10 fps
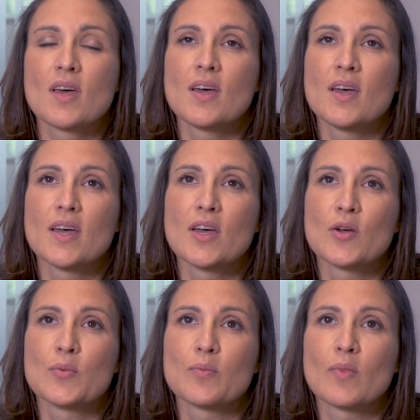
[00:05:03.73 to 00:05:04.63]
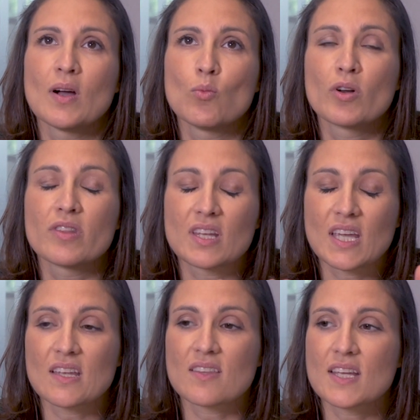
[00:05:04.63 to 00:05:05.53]
And one of the
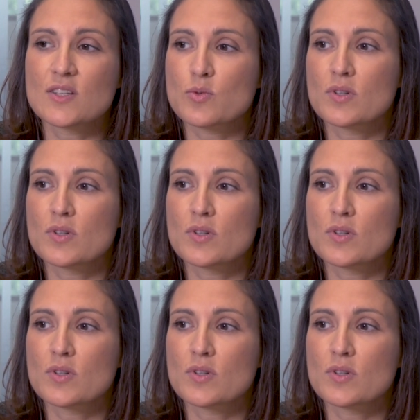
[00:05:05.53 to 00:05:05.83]
key things